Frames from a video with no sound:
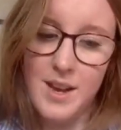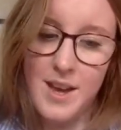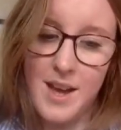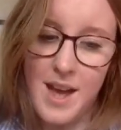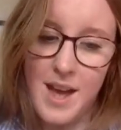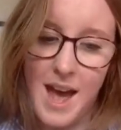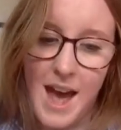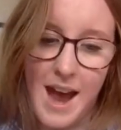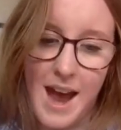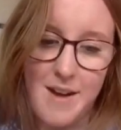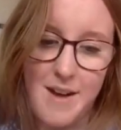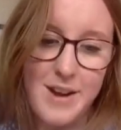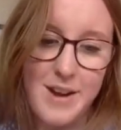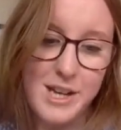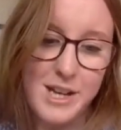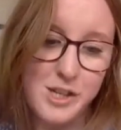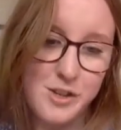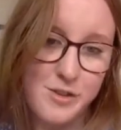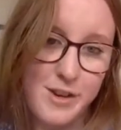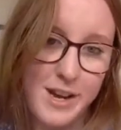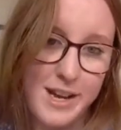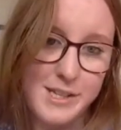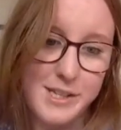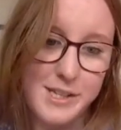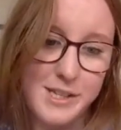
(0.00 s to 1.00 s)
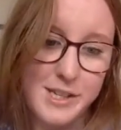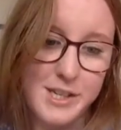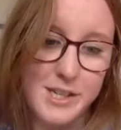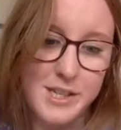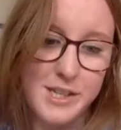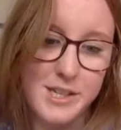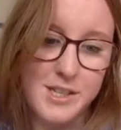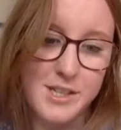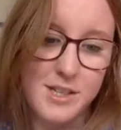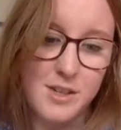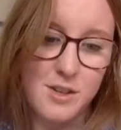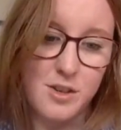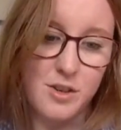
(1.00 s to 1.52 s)
High-rise
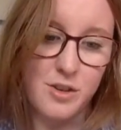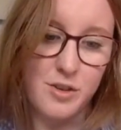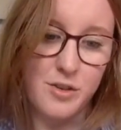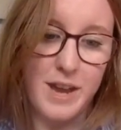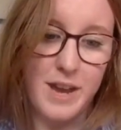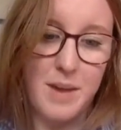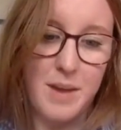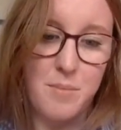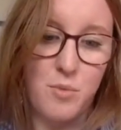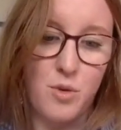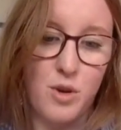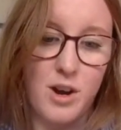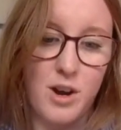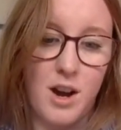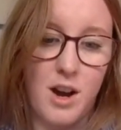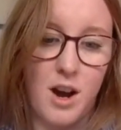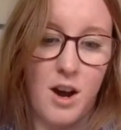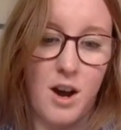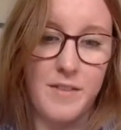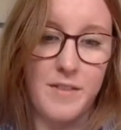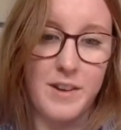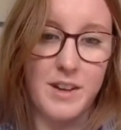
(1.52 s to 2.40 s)
trousers create more of a